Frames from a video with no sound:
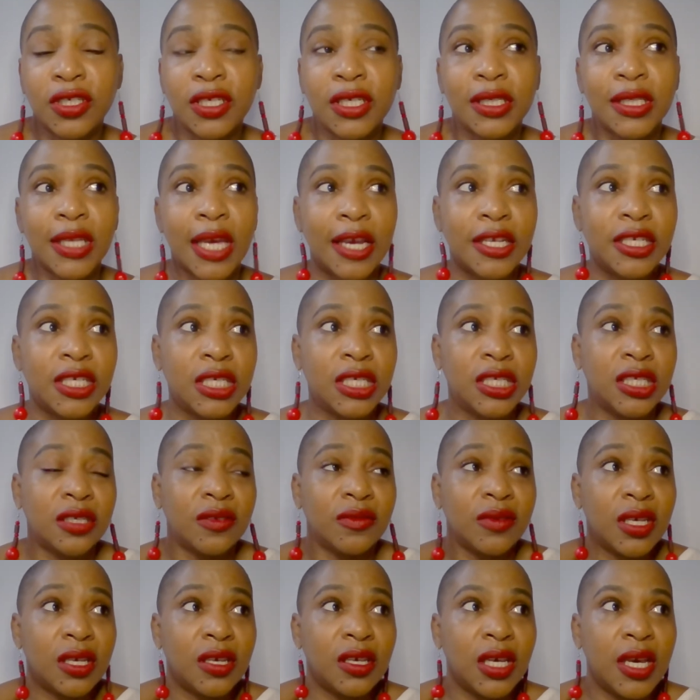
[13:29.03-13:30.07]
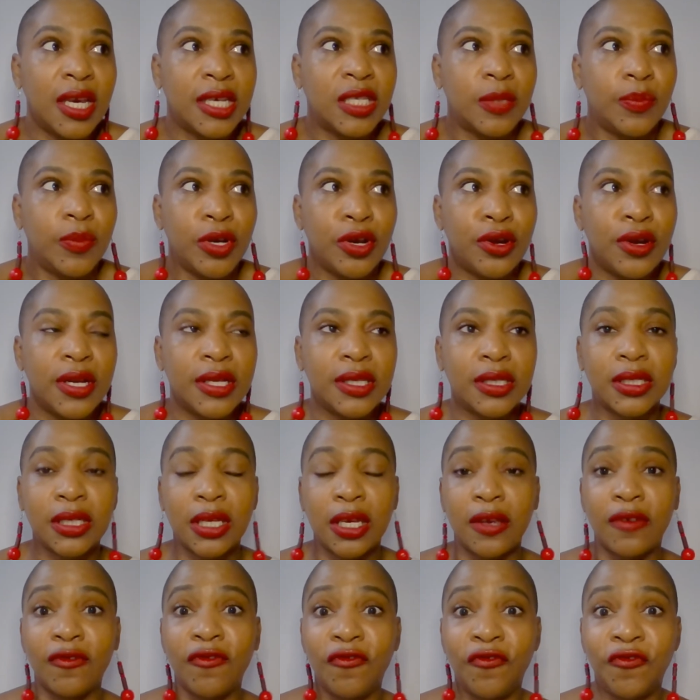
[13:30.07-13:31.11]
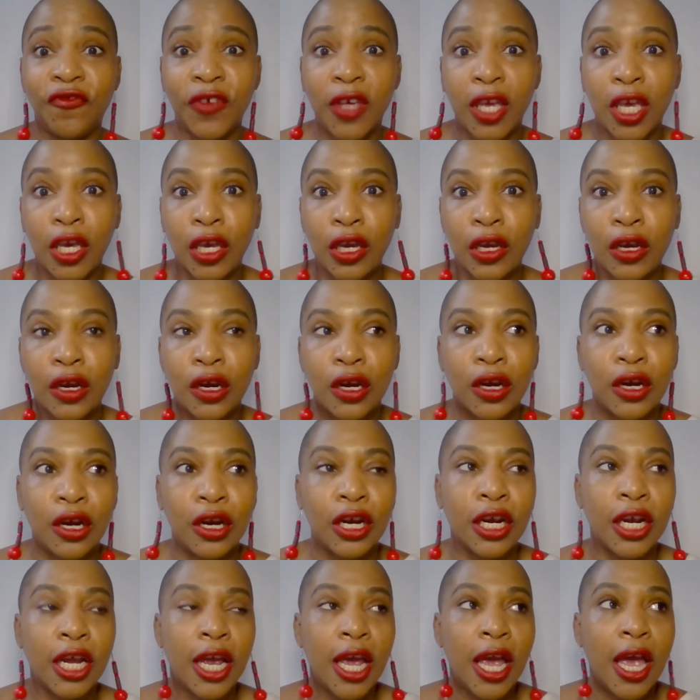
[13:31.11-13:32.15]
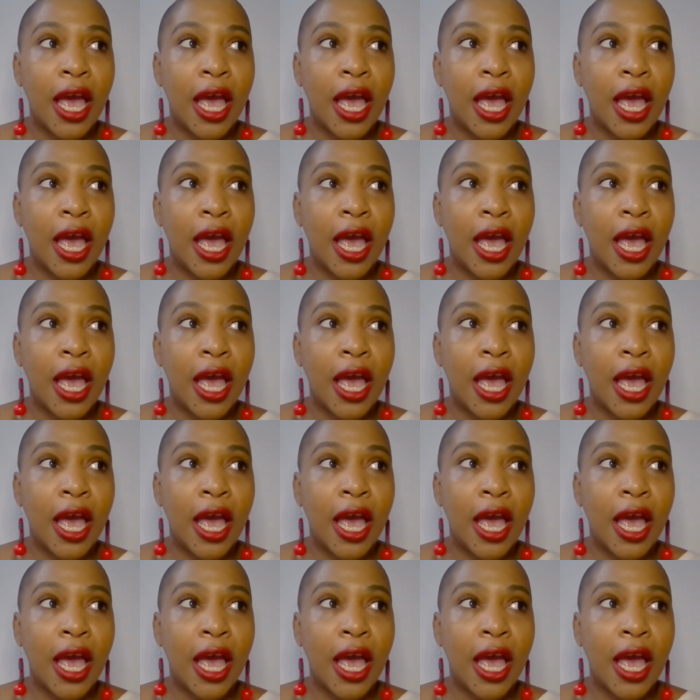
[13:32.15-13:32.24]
She's like, she's experiencing fear